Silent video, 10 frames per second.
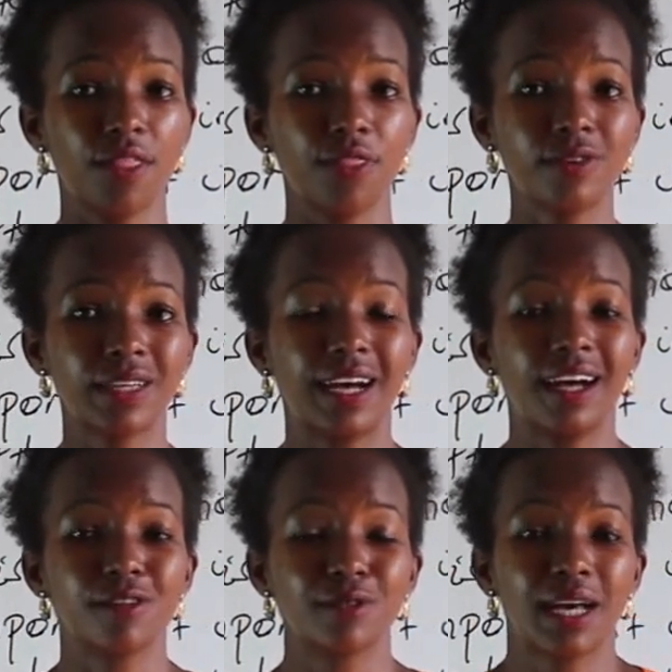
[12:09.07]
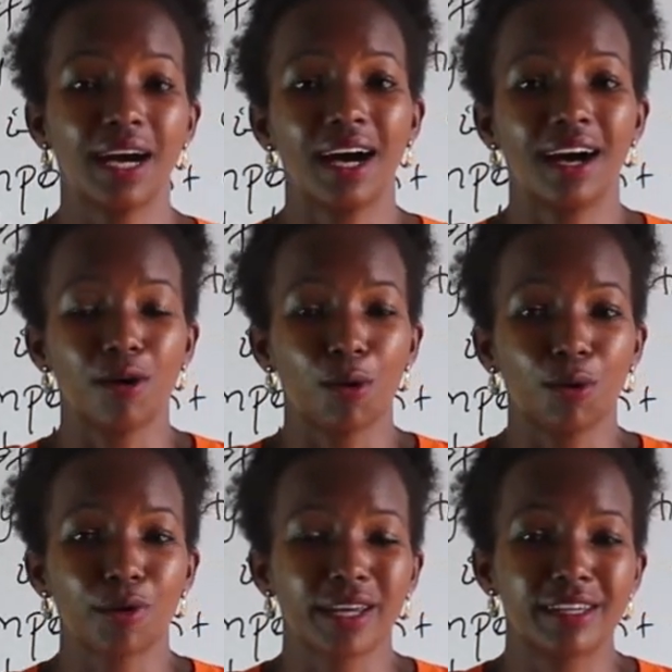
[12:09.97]
Those are
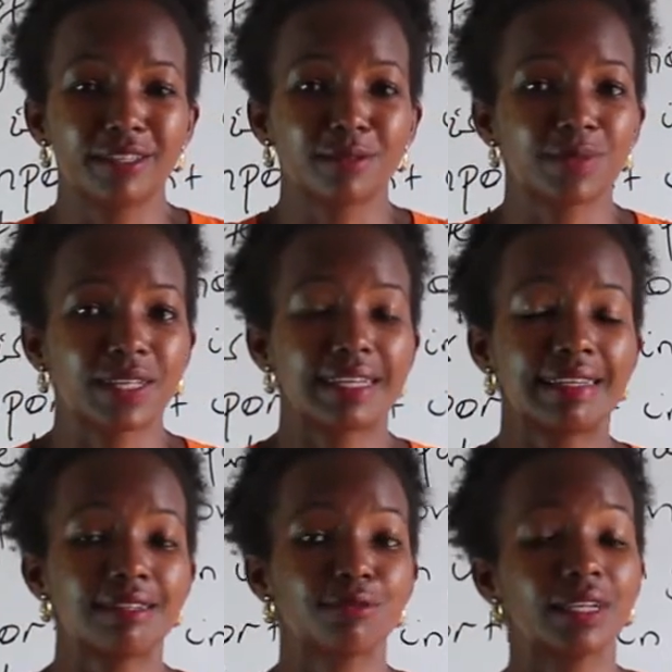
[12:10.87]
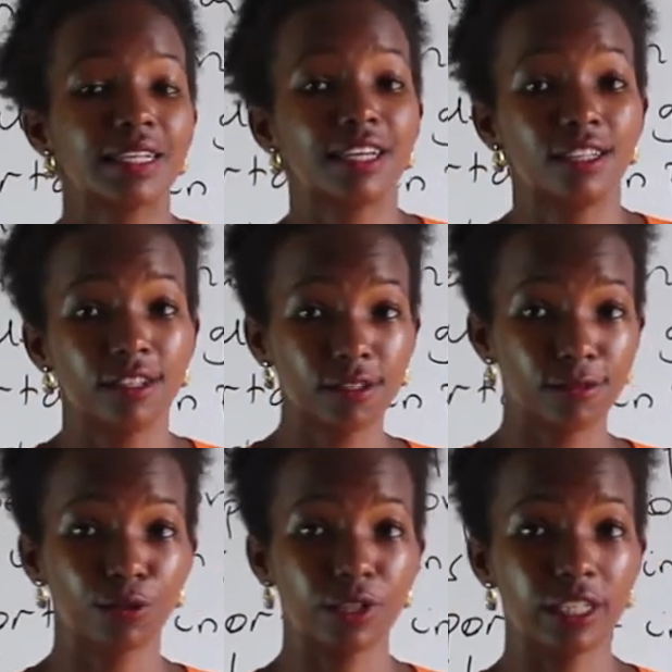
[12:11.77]
organisms that need really a lot
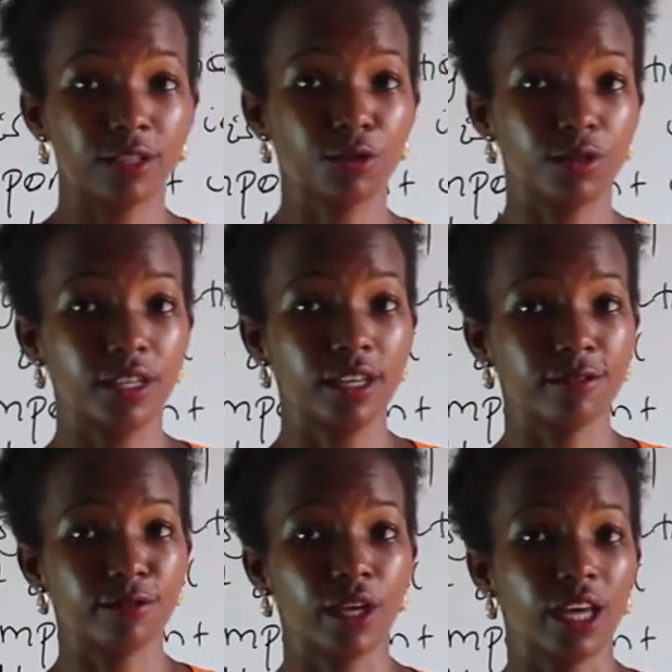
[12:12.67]
of water to live.